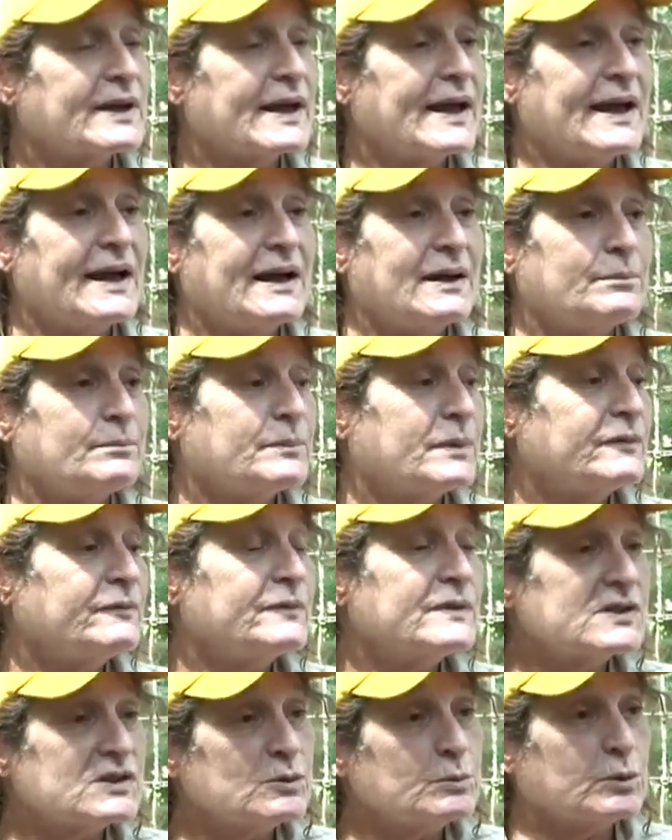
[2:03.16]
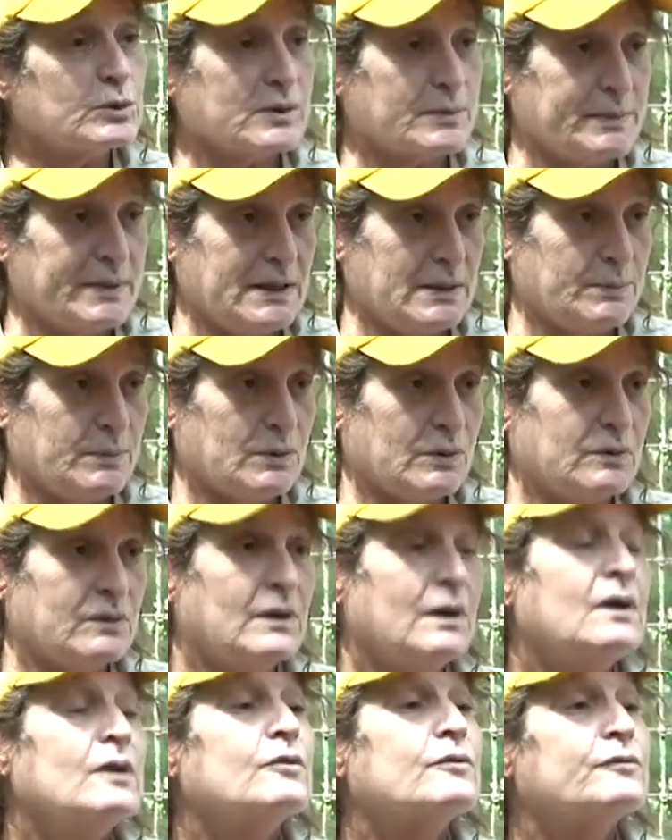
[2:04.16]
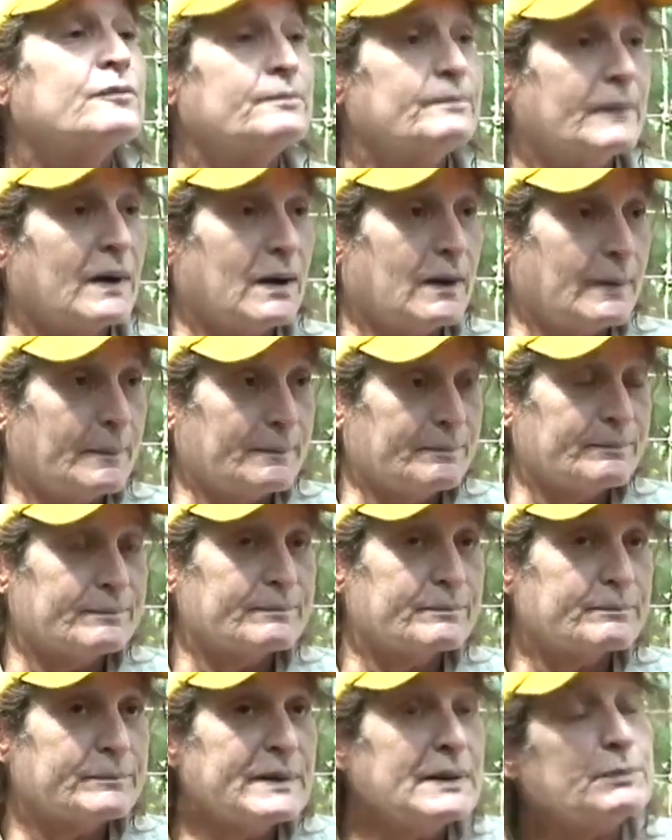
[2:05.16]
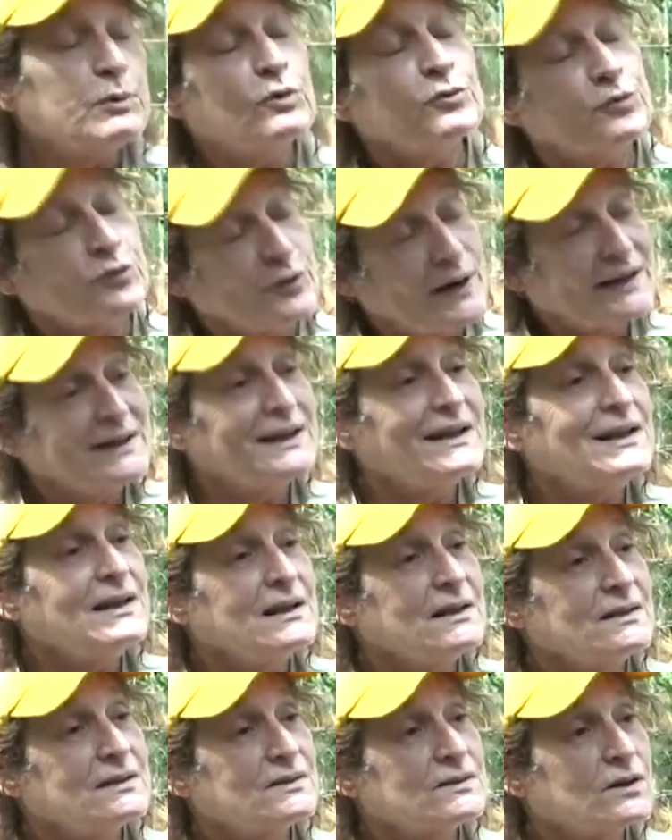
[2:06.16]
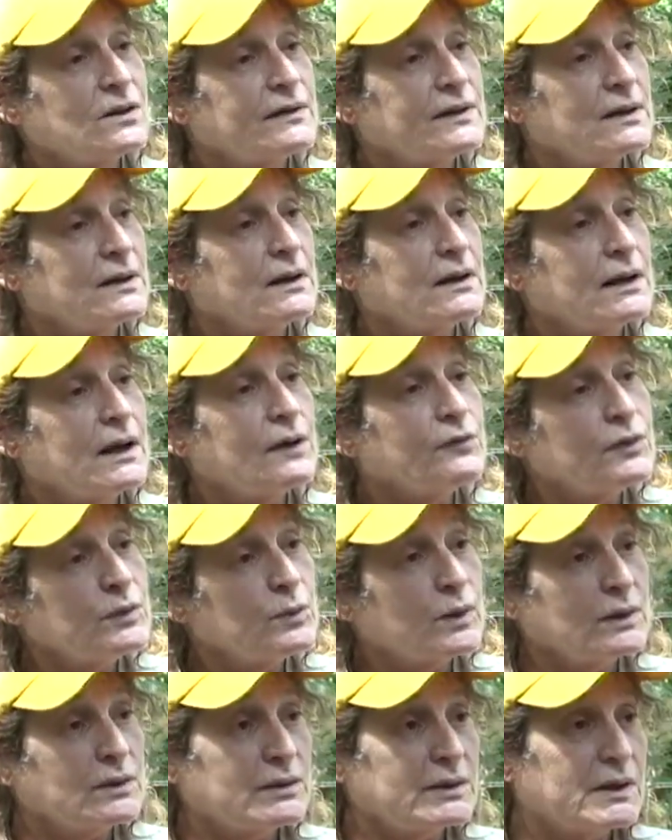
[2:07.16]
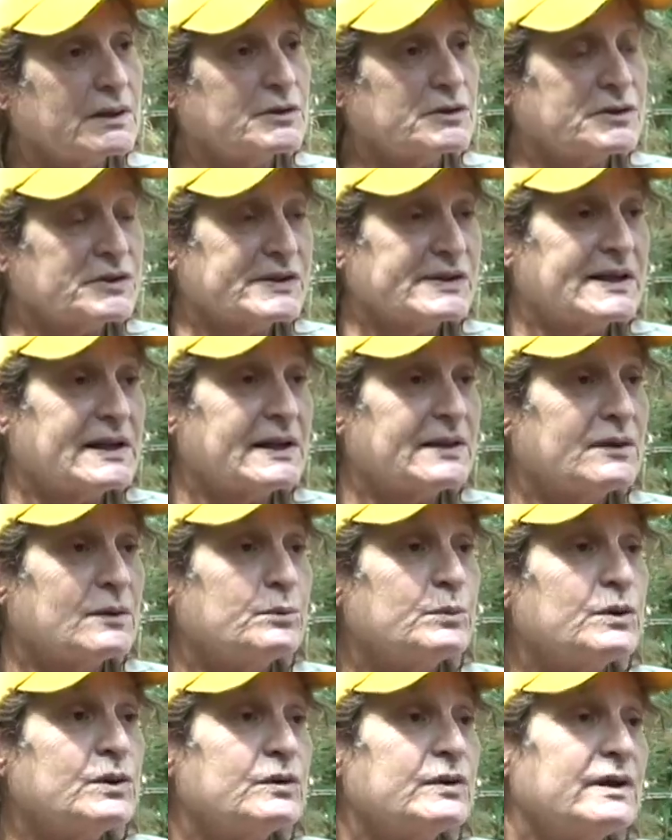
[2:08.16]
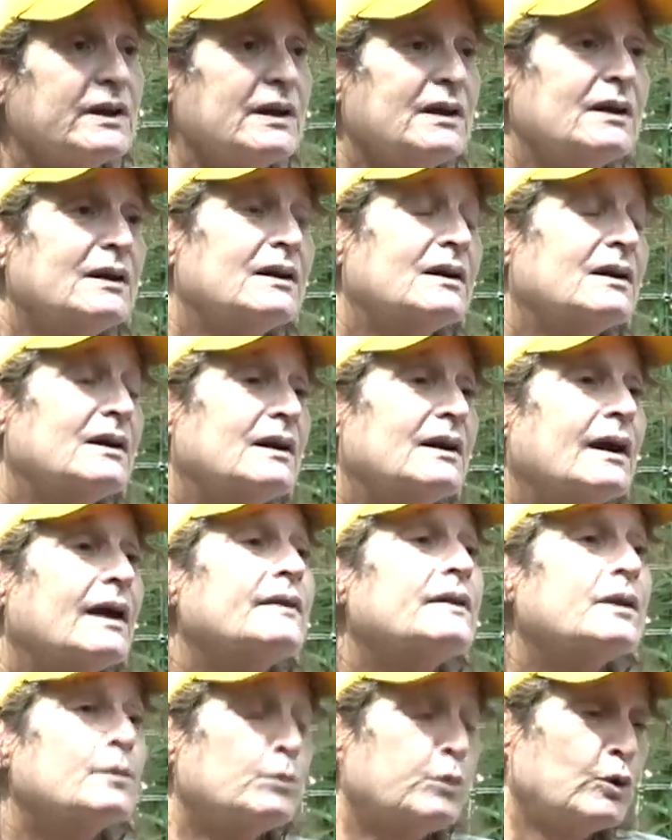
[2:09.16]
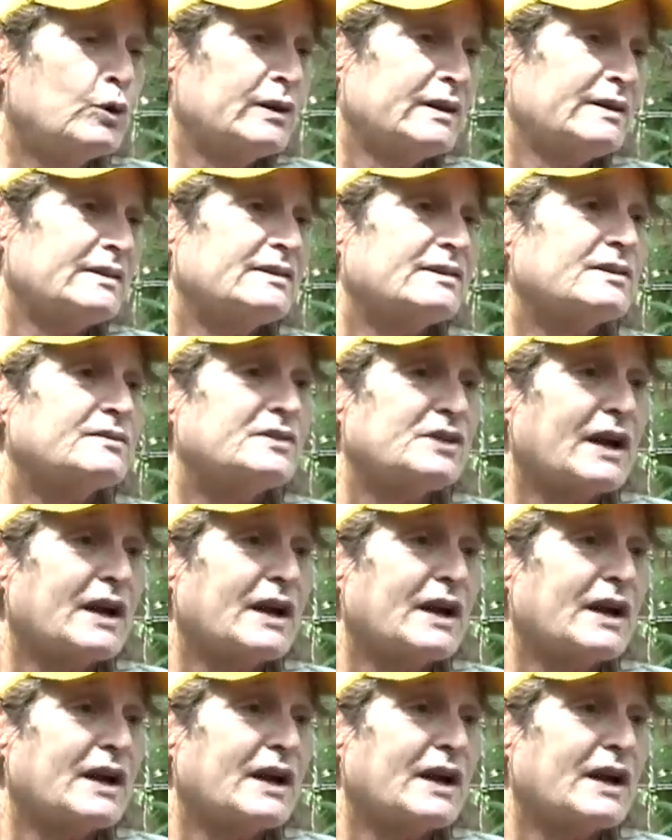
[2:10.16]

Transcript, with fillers: cat, but visible to people, um, people friendly, so that everyone could understand the beauty and the importance of